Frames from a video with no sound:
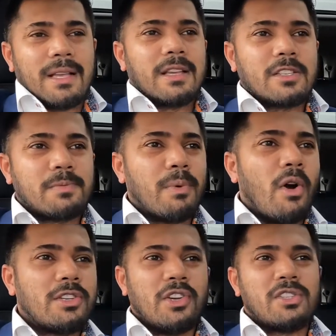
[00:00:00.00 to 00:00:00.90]

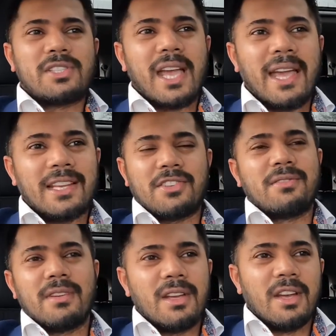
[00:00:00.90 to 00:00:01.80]
sporty or stylish
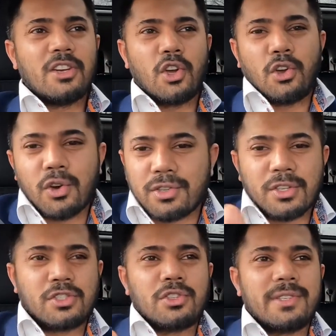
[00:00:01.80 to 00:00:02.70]
Toyota
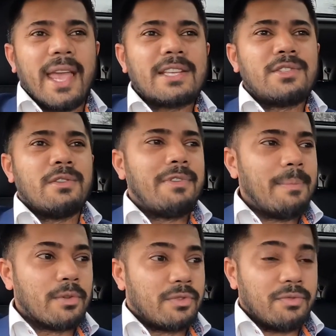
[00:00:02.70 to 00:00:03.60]
such an SUV, but